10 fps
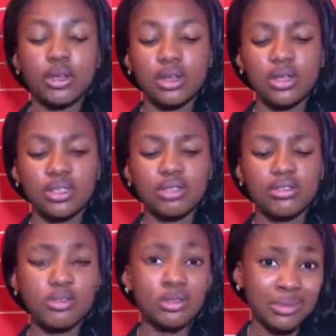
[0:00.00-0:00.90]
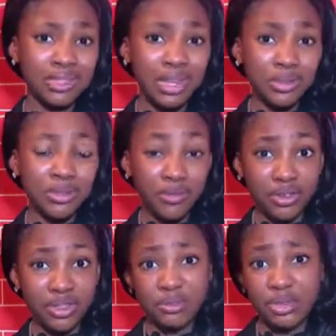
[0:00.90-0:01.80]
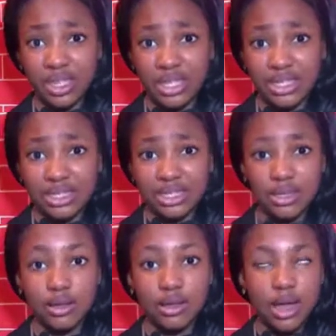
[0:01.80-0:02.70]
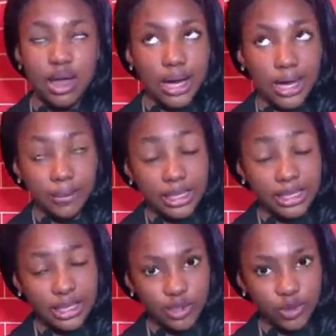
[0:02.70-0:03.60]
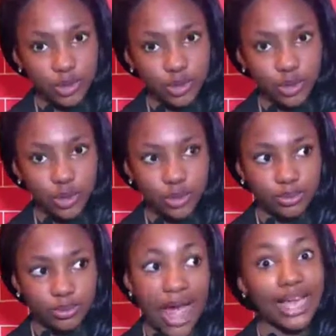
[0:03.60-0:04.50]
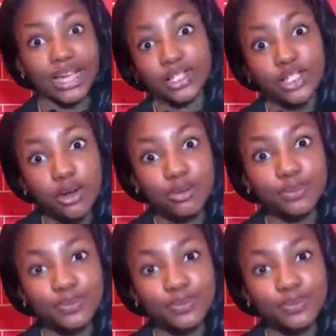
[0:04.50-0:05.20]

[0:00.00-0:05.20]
It's sometimes confusing being a teen. I'm a teen as well, so I can tell.